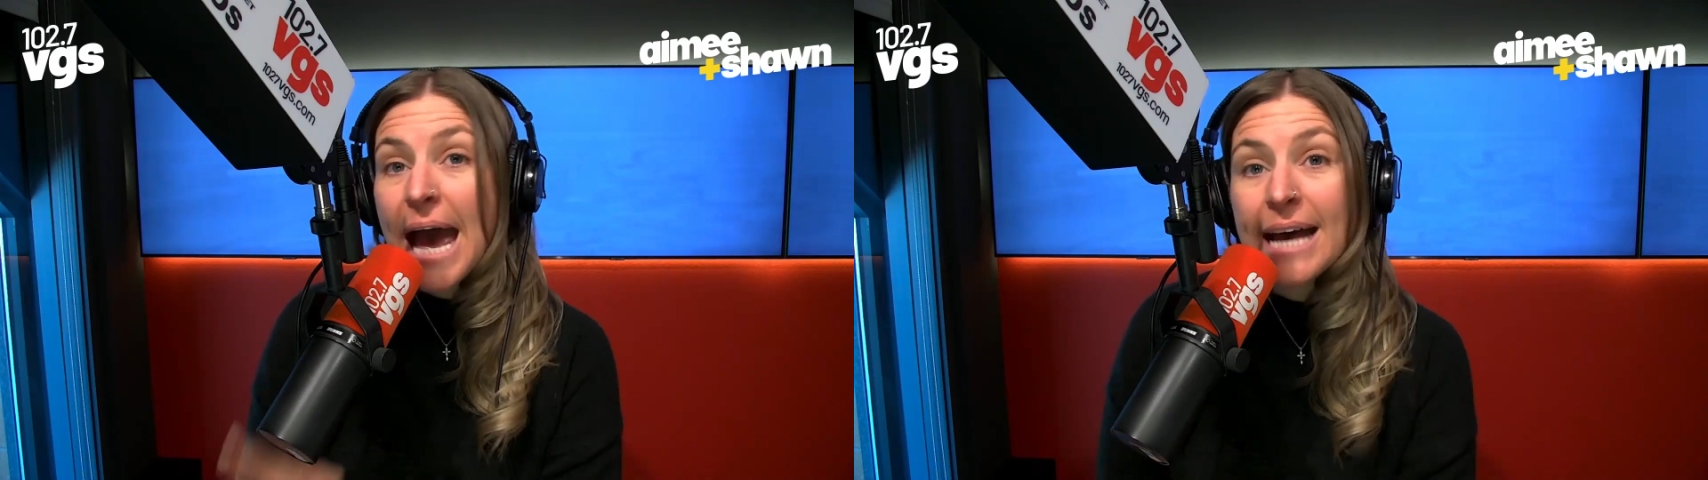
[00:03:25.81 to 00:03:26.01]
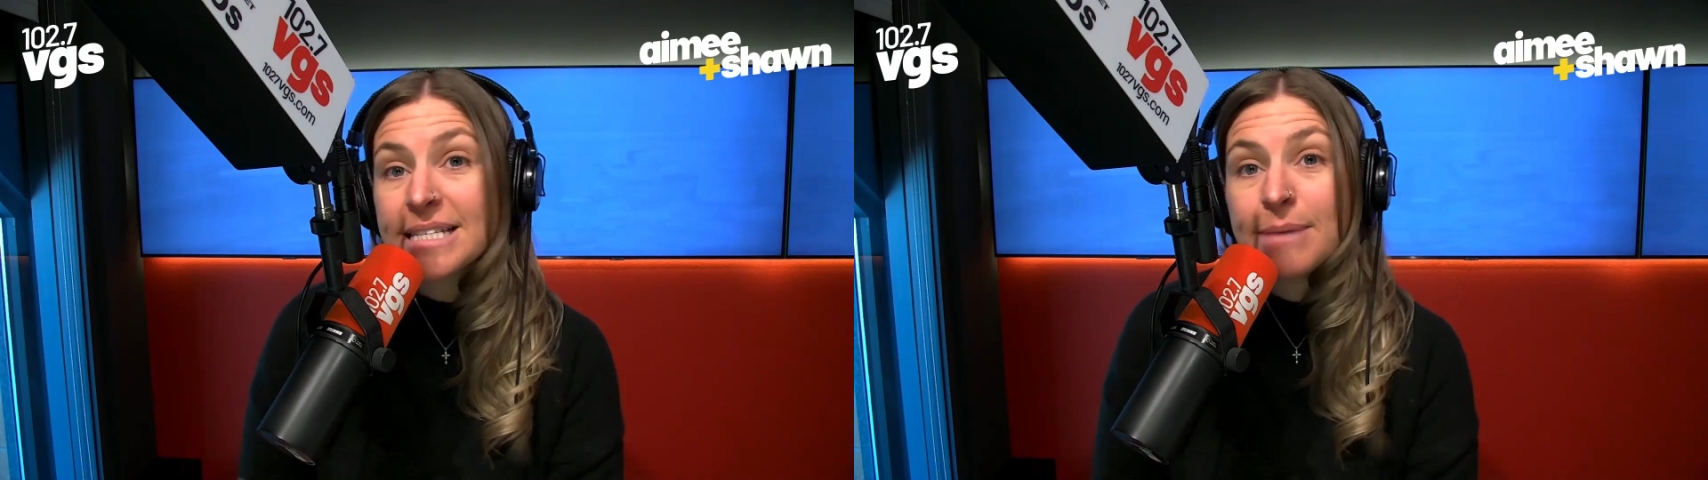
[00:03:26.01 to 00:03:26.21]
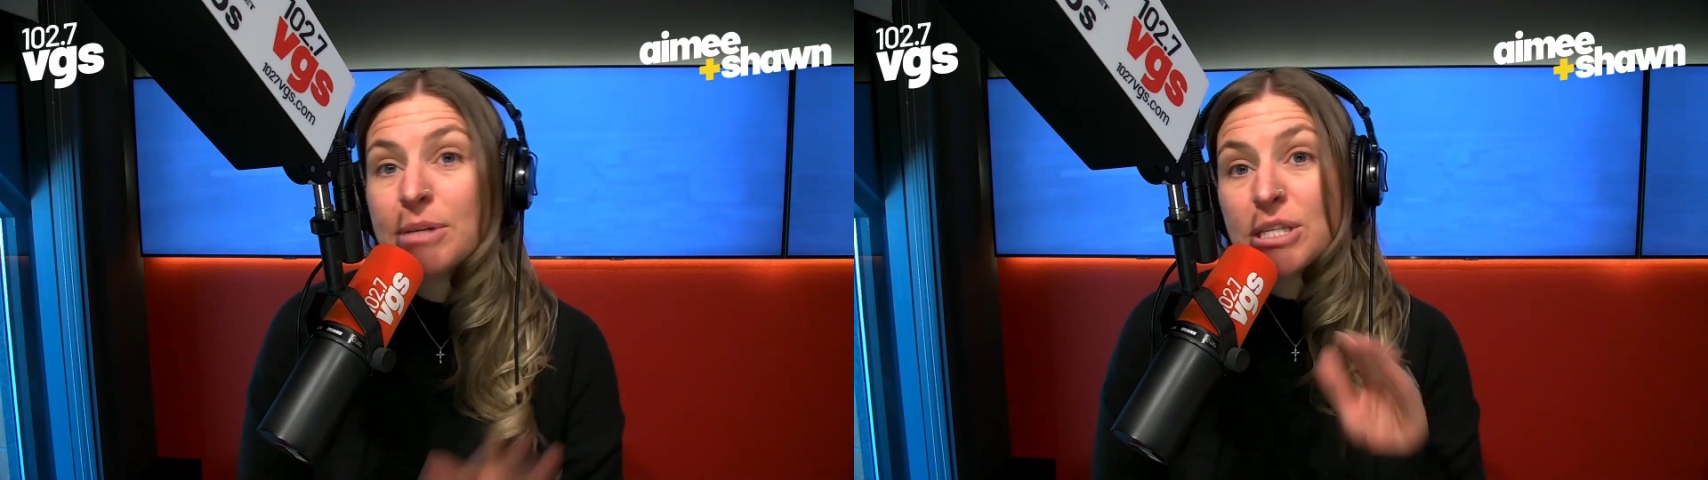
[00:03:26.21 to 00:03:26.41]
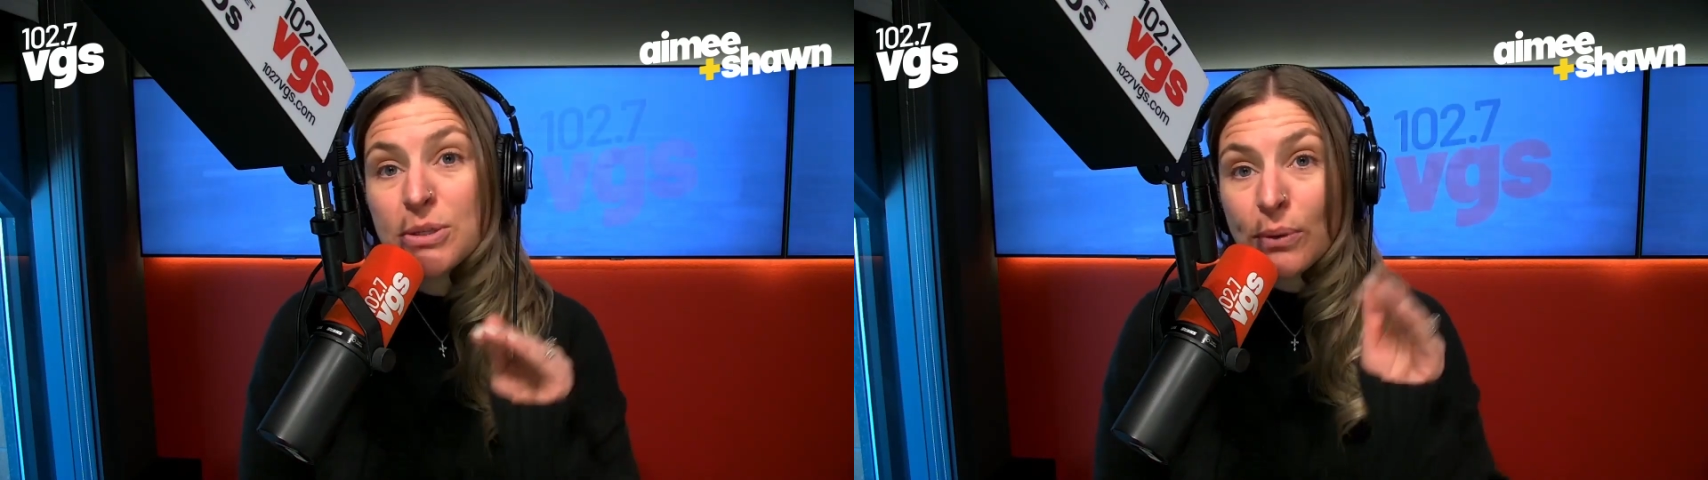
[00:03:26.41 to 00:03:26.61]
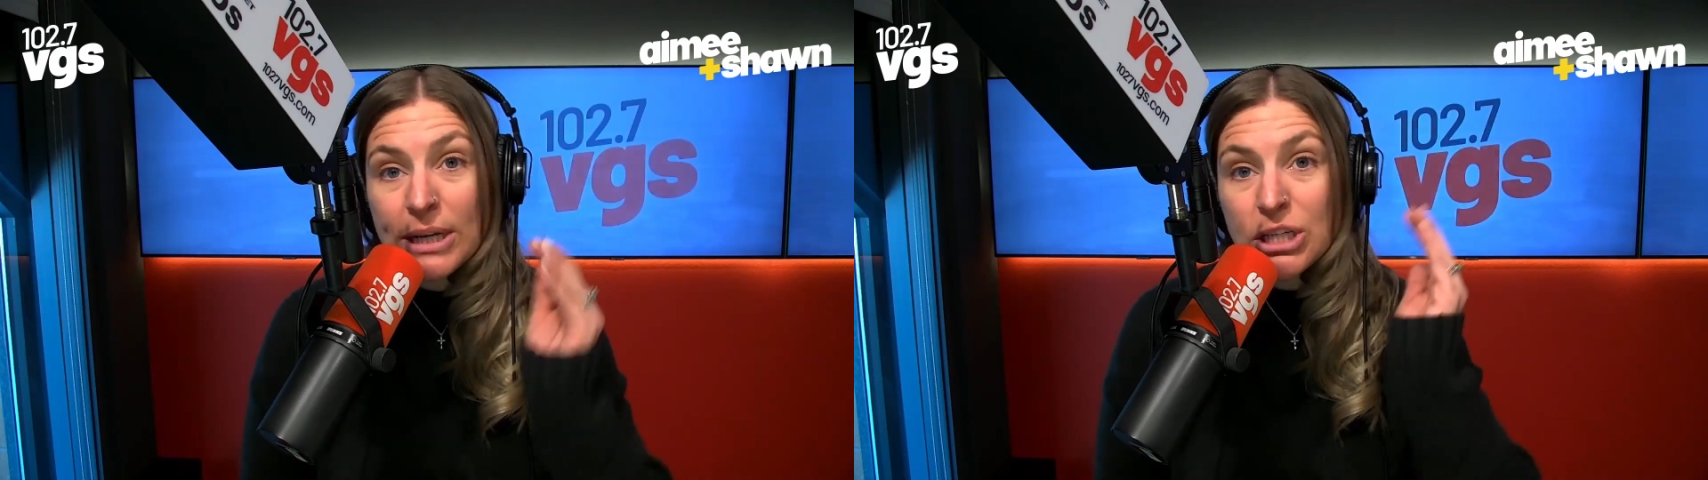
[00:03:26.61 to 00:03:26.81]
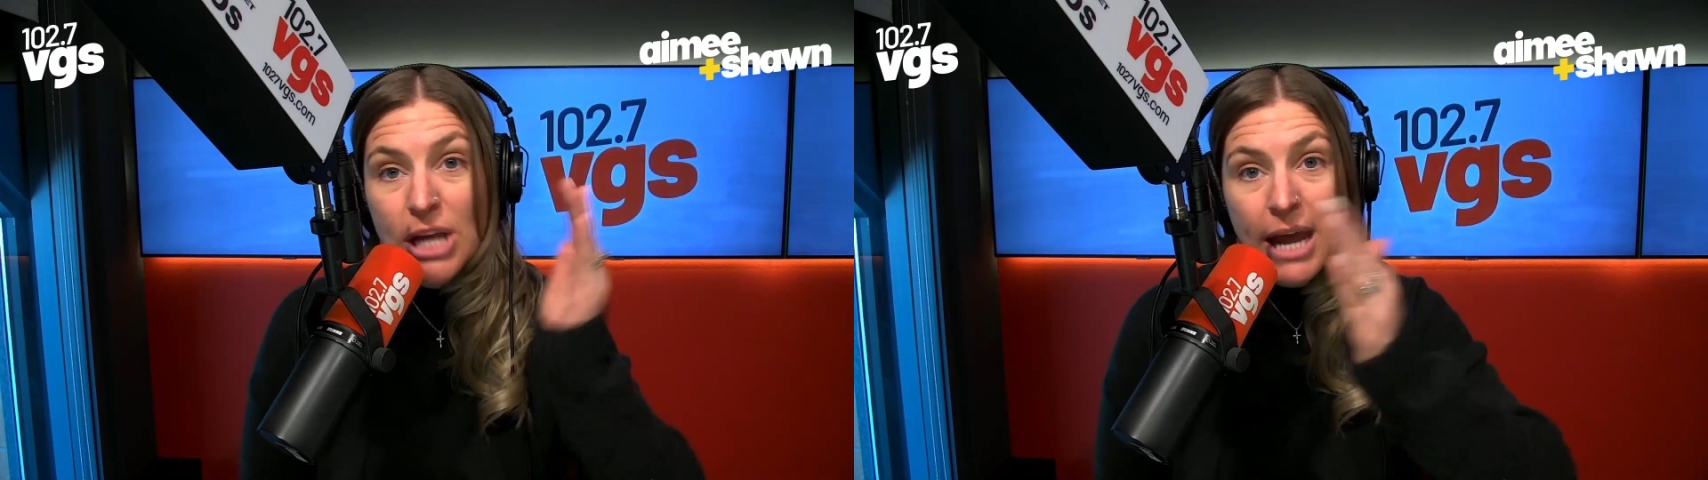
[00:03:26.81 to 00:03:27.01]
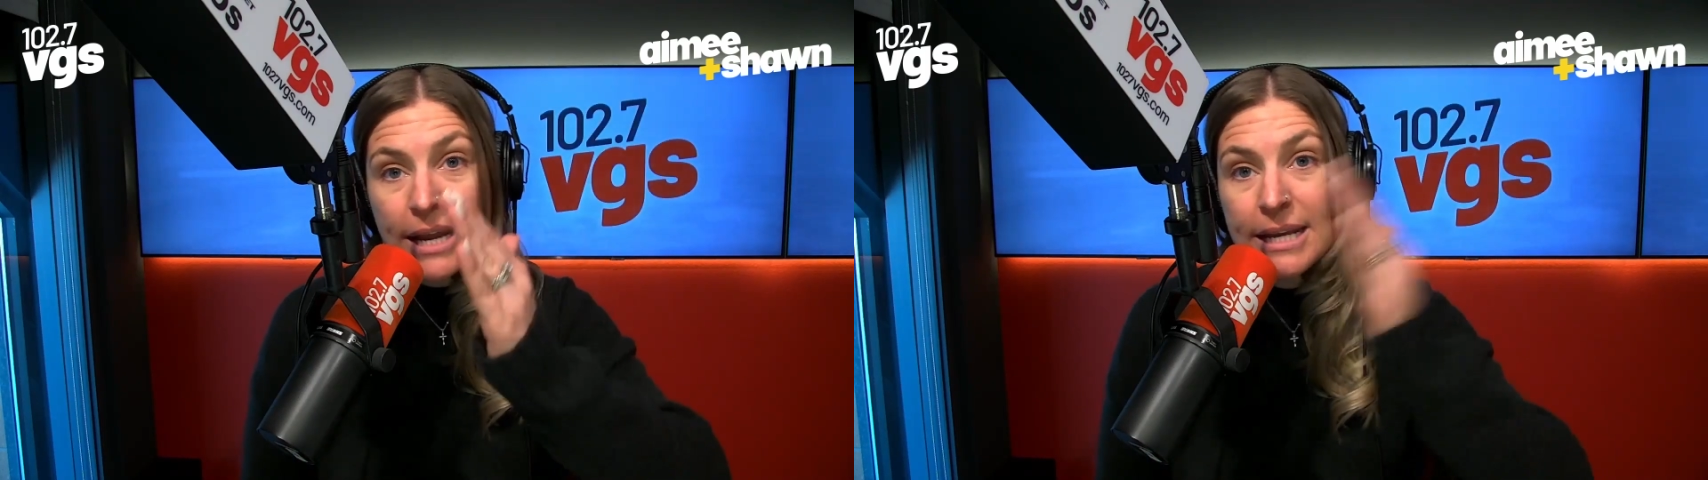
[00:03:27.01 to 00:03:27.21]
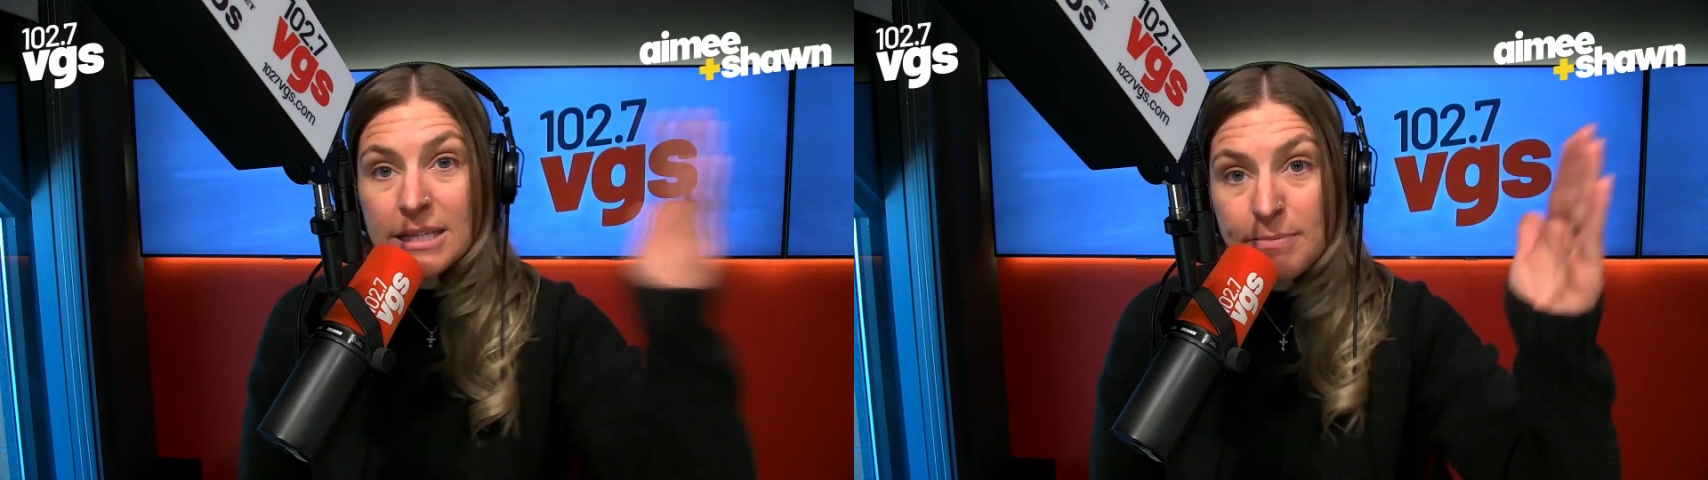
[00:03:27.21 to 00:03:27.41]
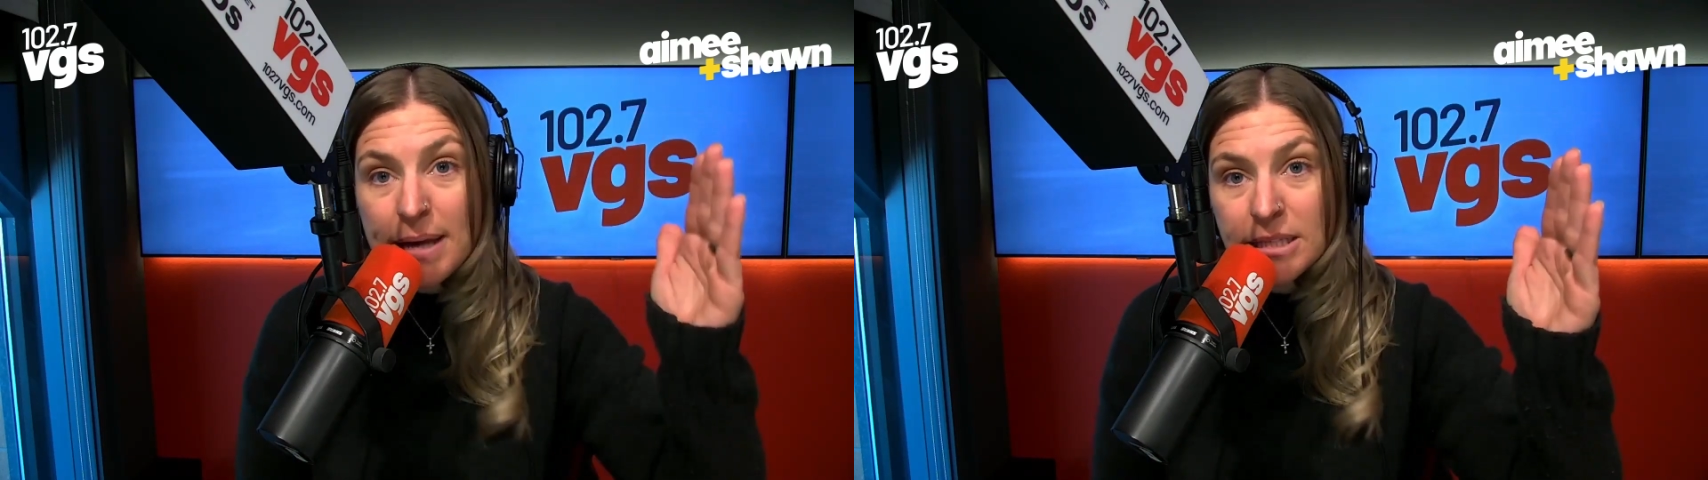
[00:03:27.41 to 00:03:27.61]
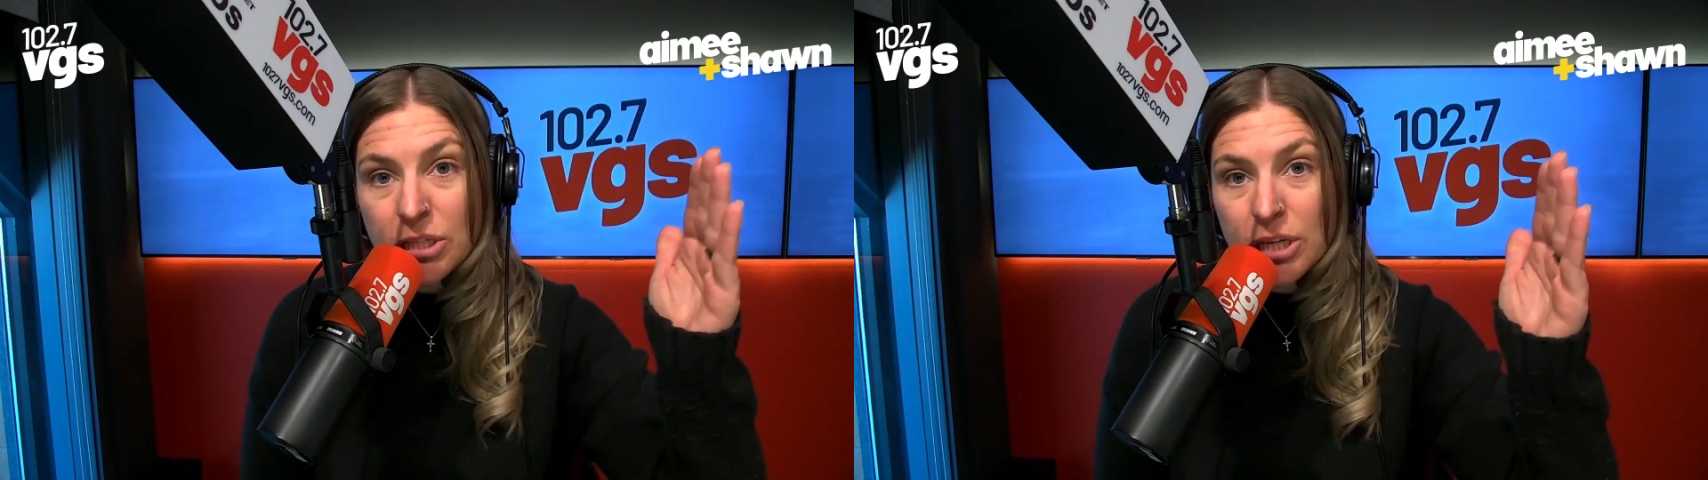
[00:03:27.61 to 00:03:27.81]
ask him to screenshot his
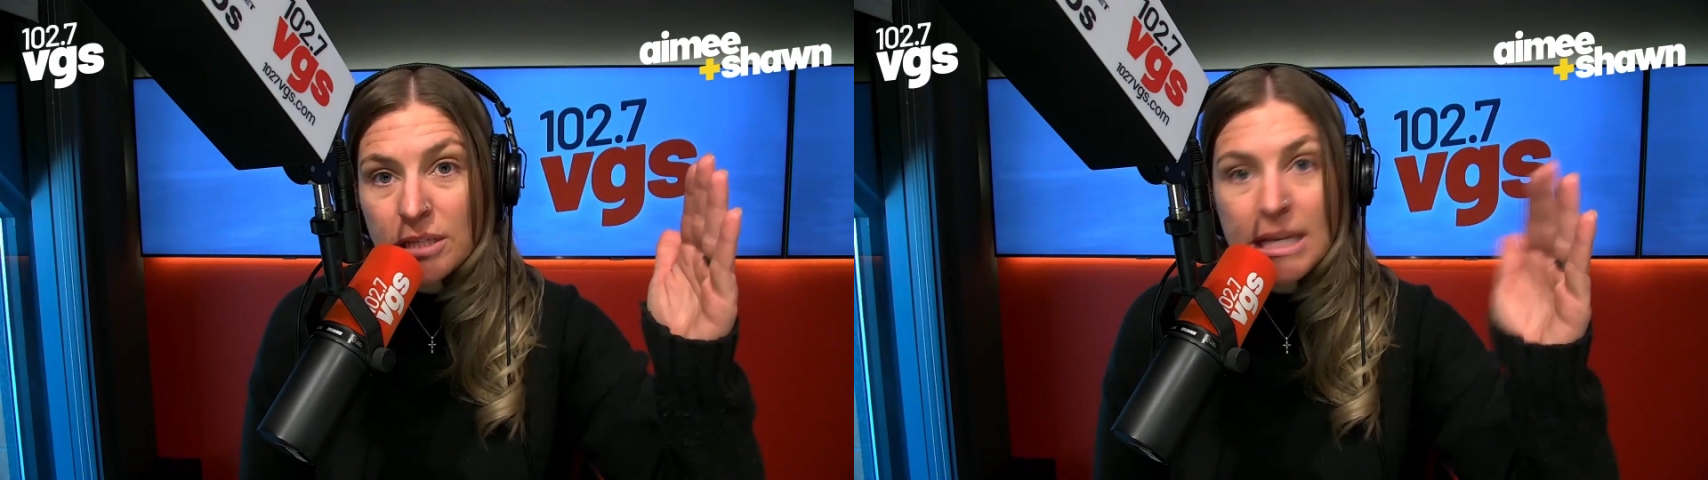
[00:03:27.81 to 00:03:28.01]
messages,